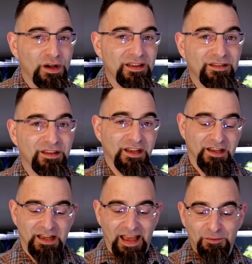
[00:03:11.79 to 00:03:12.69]
with
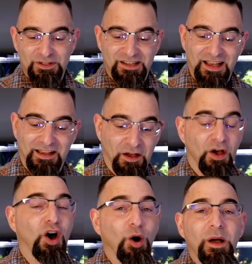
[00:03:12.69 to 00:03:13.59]
and was like,
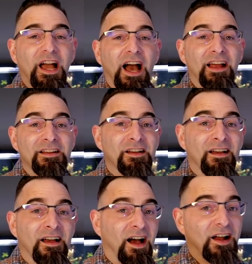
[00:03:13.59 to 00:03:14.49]
oh my God,
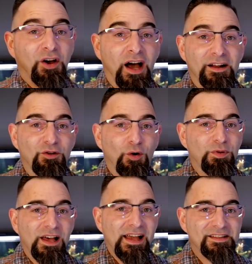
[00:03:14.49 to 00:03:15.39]
I know how to grow
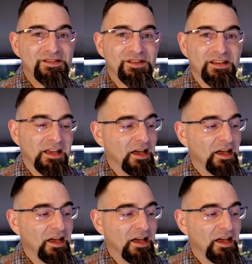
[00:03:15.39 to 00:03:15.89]
plants.